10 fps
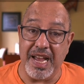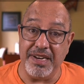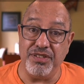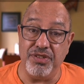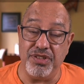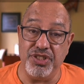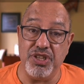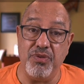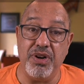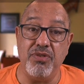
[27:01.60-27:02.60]
add it to the
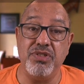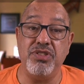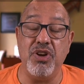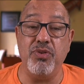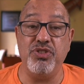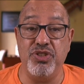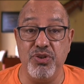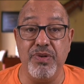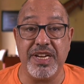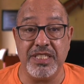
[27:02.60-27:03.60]
show notes. So
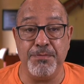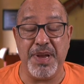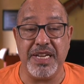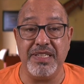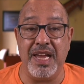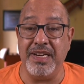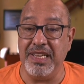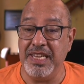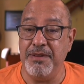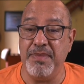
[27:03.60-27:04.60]
do expect an
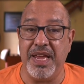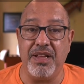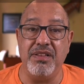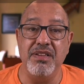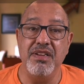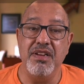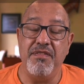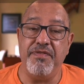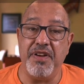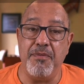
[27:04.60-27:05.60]
email
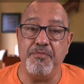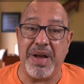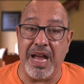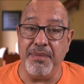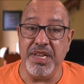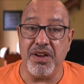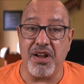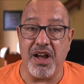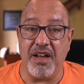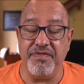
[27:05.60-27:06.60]
from Buy Me a
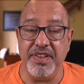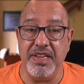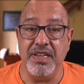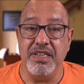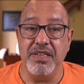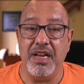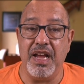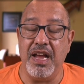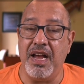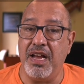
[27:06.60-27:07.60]
Coffee
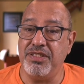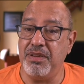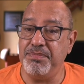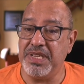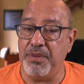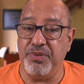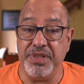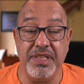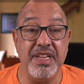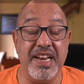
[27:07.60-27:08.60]
sometime
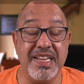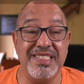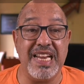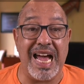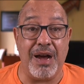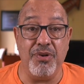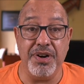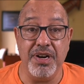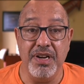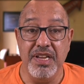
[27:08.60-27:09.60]
within the next
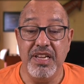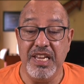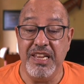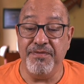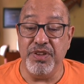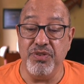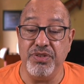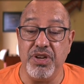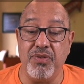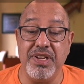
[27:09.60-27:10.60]
hour. If you
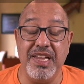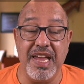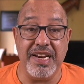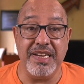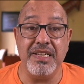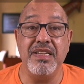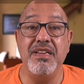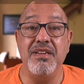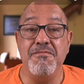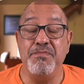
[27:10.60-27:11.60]
don't get it,
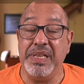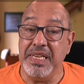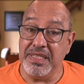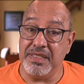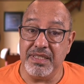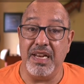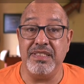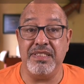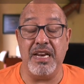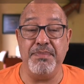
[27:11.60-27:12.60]
please
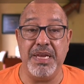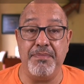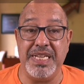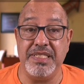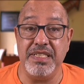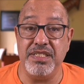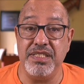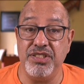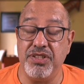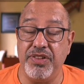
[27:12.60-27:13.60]
send me a message
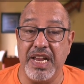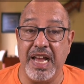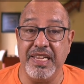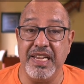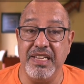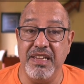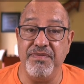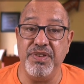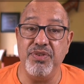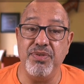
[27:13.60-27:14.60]
so that I can give
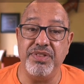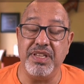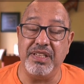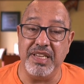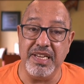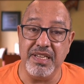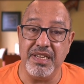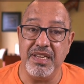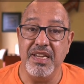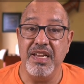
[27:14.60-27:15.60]
you the
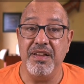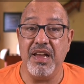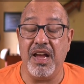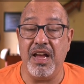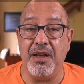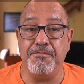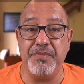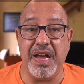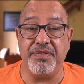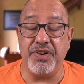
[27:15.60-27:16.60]
link
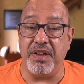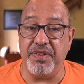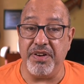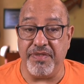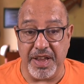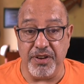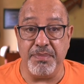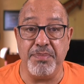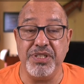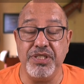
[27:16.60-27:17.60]
after I verify your
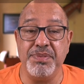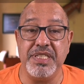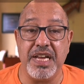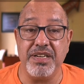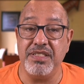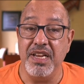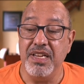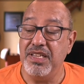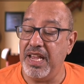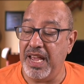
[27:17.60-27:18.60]
membership status,
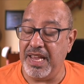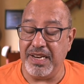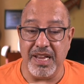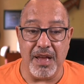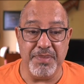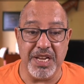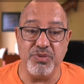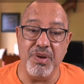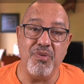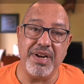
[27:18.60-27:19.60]
and because
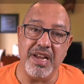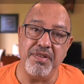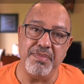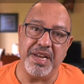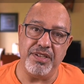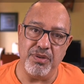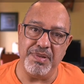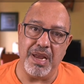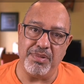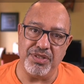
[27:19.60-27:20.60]
we want everybody to
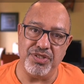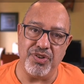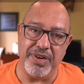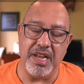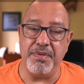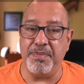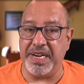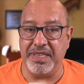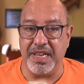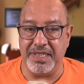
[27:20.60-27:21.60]
be able to join,
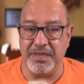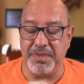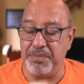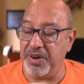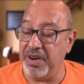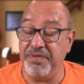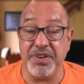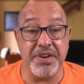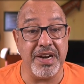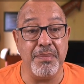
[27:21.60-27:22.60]
everybody that is a member. And if you're
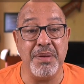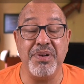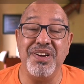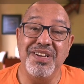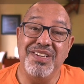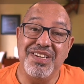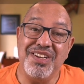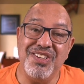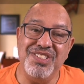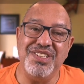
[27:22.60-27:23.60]
not a member,
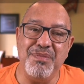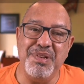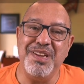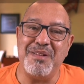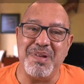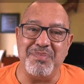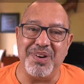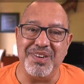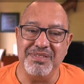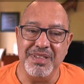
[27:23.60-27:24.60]
consider being a member.